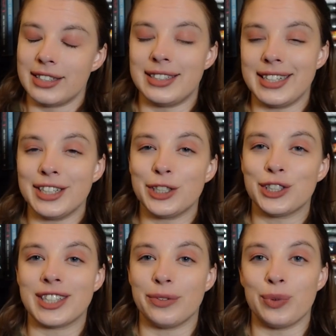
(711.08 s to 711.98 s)

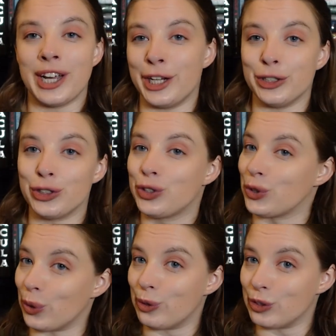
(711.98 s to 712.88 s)
deals in
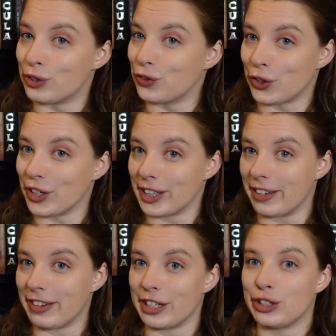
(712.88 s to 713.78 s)
souls for a
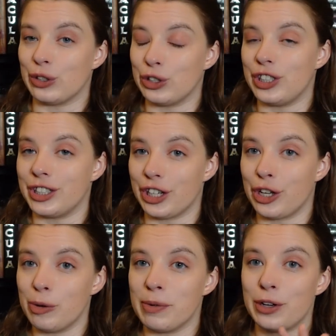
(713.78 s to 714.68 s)
living. So she's a
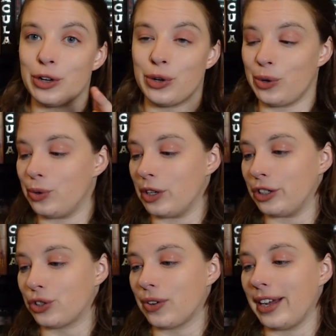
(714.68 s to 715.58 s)
human who
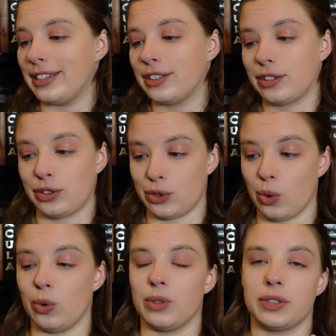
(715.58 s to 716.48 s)
trades
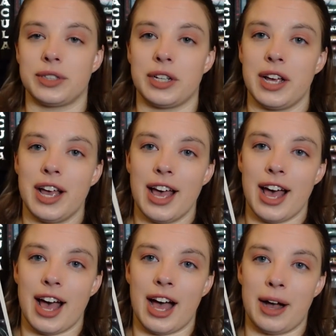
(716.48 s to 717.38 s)
souls
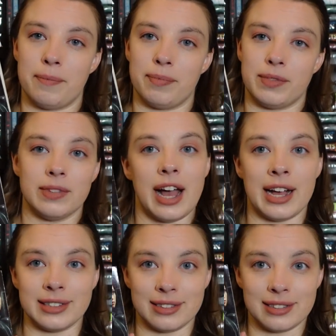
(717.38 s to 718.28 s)

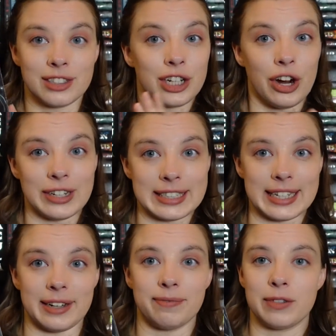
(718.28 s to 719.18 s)
as
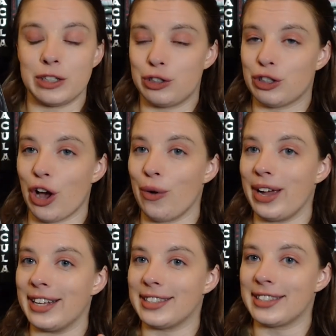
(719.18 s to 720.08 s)
currency. So
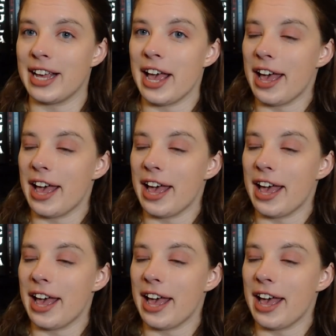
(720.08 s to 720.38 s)
it's,